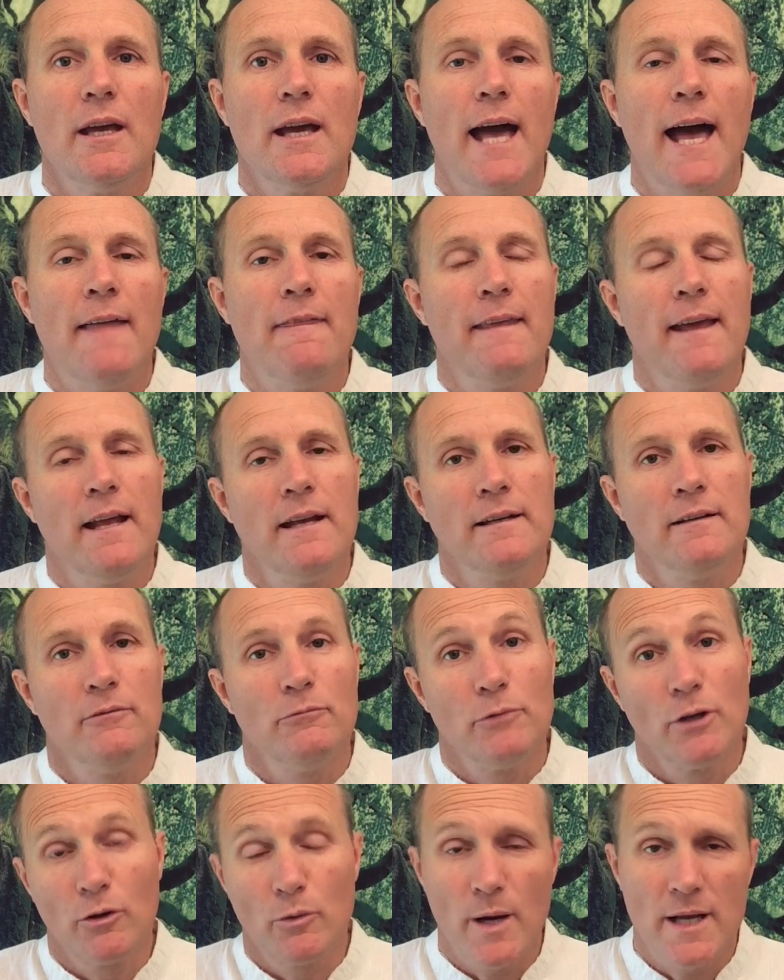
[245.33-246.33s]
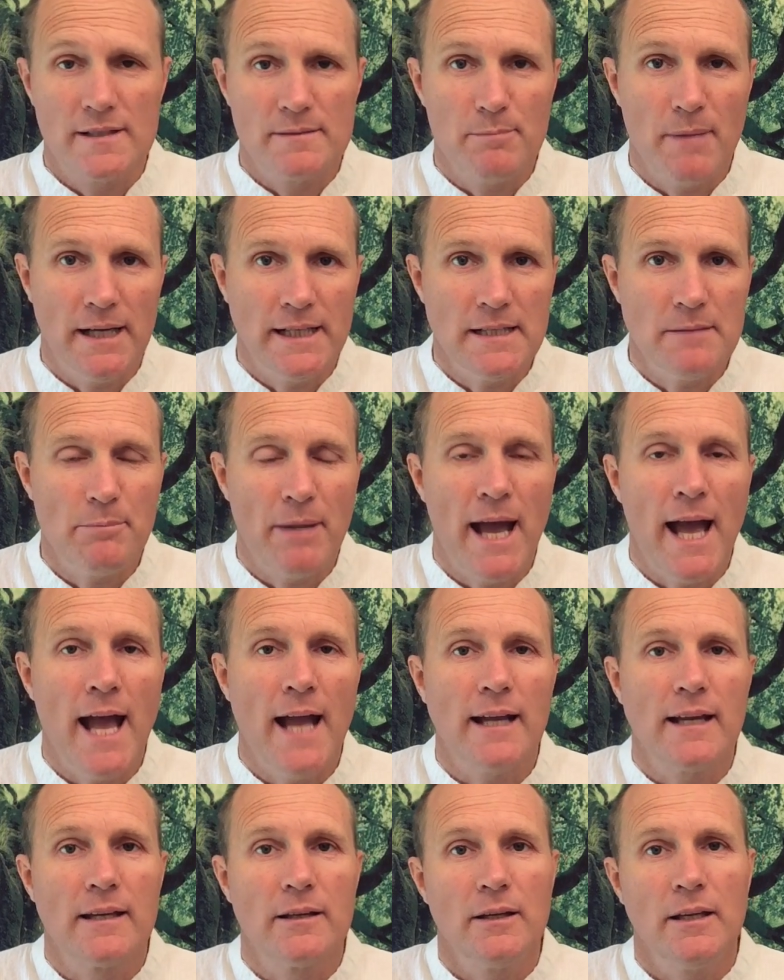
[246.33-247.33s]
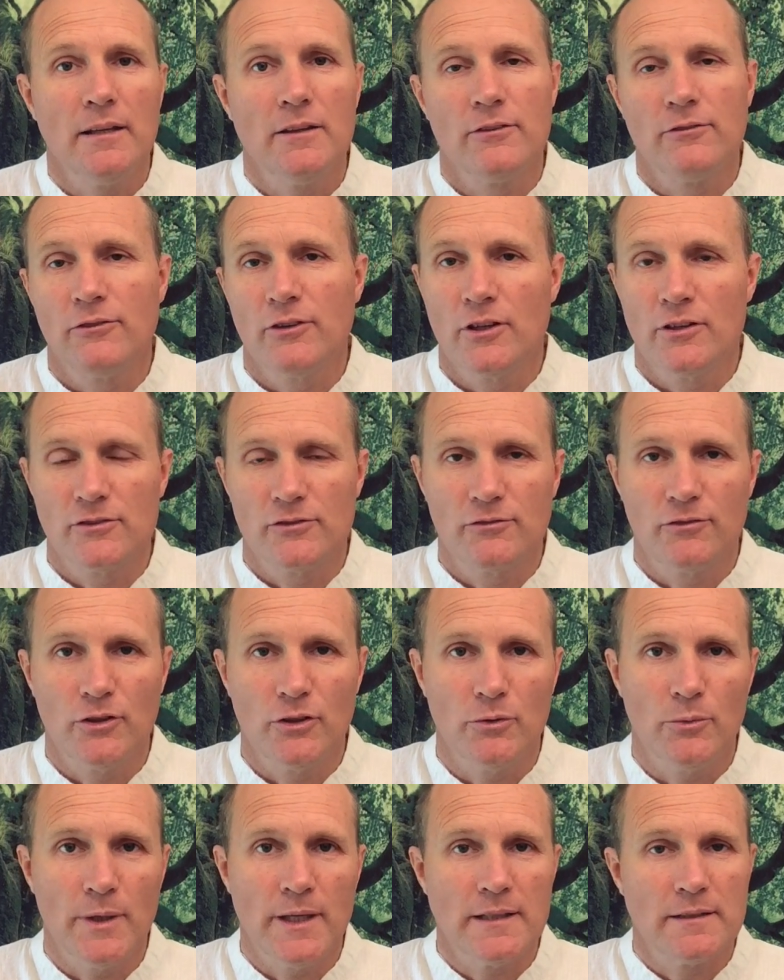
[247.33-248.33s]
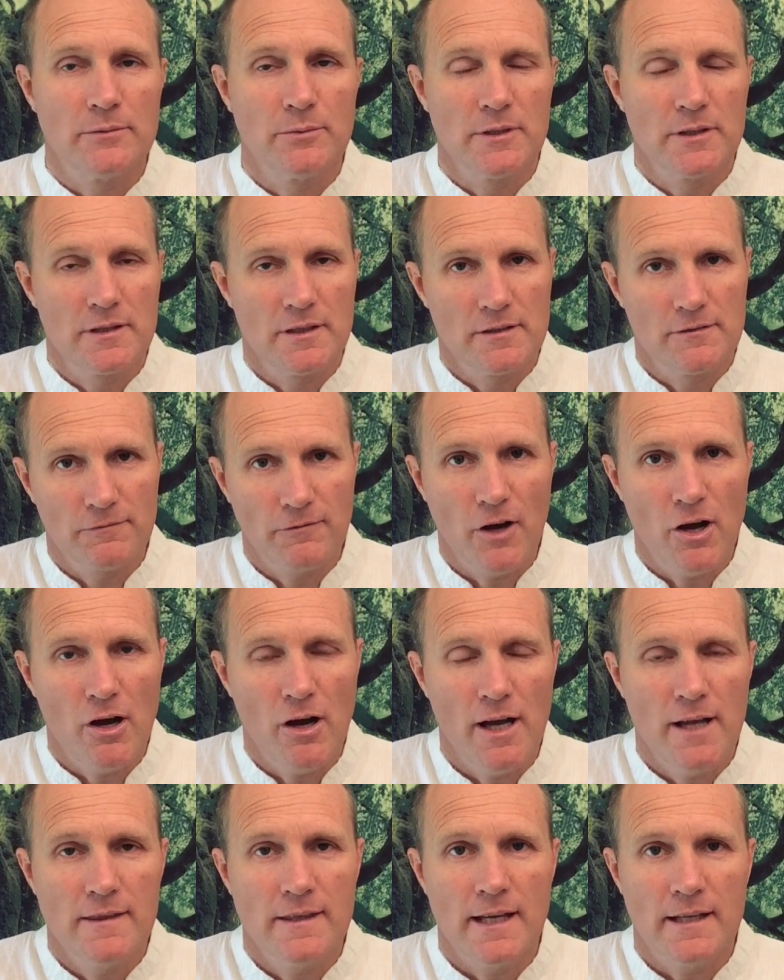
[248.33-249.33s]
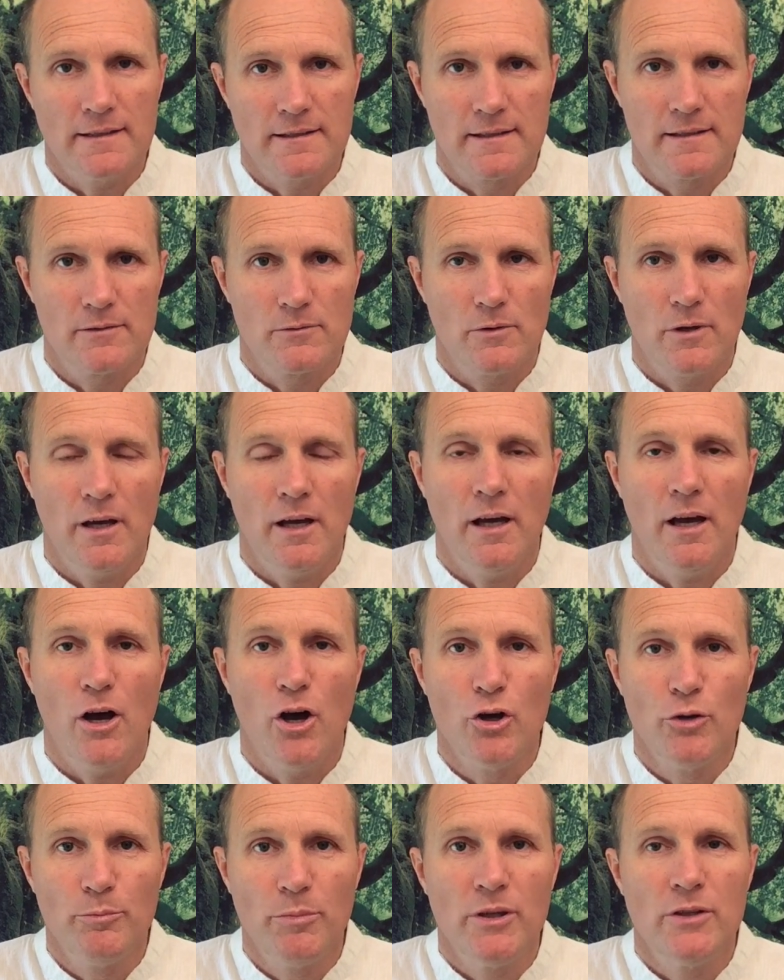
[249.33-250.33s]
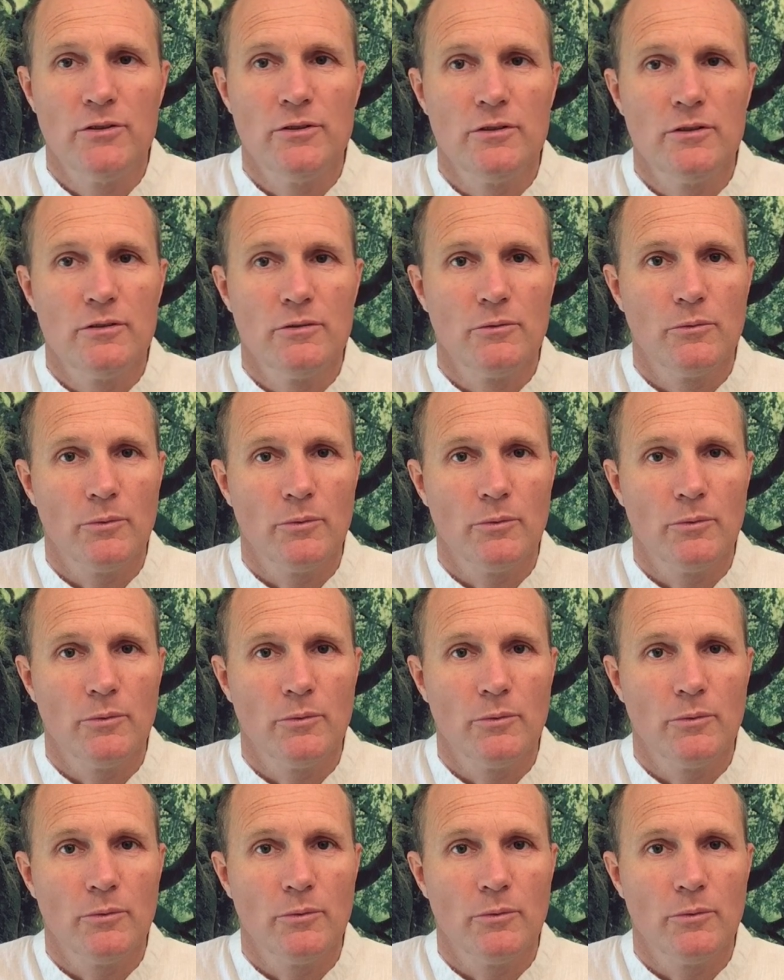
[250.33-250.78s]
and then request money back in the first few weeks, which is fine. That's open.